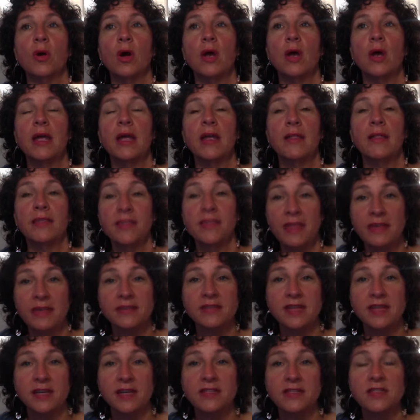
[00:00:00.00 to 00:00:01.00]
in this
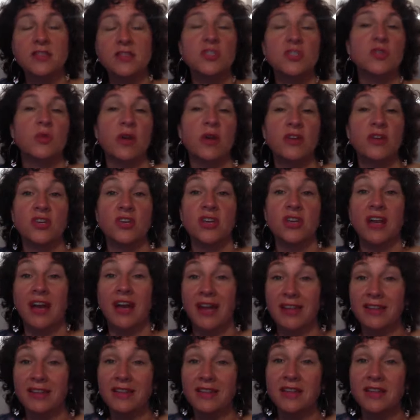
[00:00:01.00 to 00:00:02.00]
kind of situation,
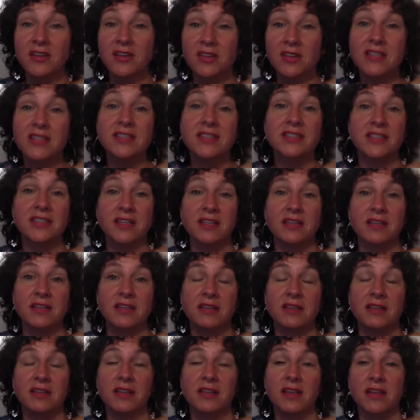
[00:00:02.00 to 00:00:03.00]
I literally sit
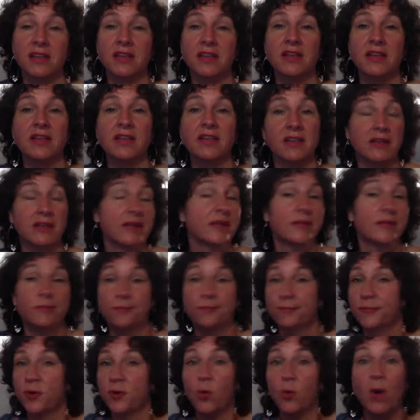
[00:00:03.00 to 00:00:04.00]
in
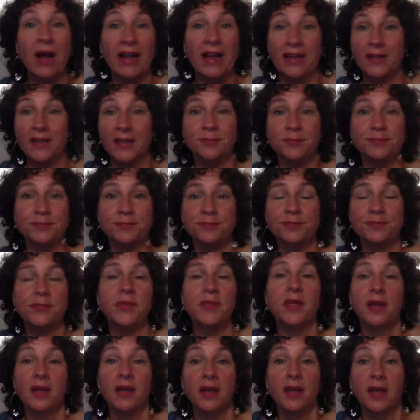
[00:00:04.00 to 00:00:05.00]
quiet
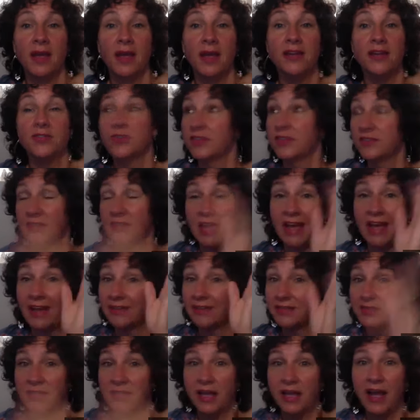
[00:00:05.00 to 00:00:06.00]
and just
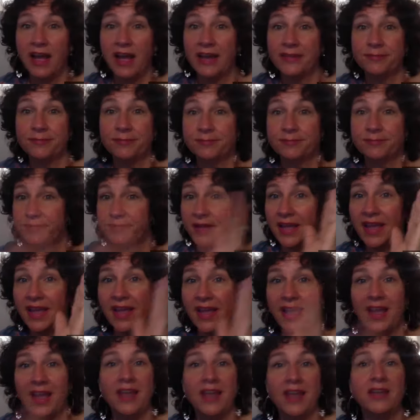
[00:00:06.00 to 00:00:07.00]
ask God,
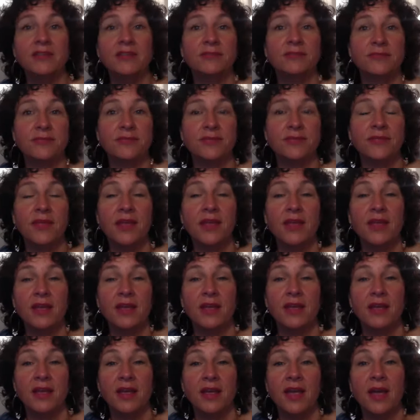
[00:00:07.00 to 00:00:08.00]
hey,
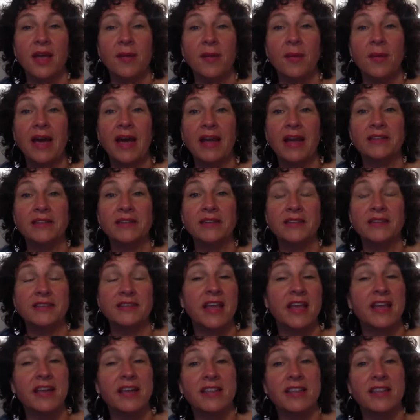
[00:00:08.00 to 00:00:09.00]
am I to
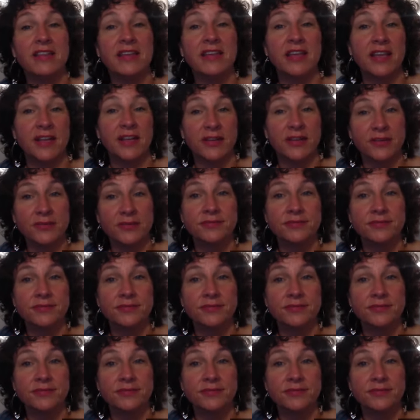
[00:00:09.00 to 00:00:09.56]
say anything here?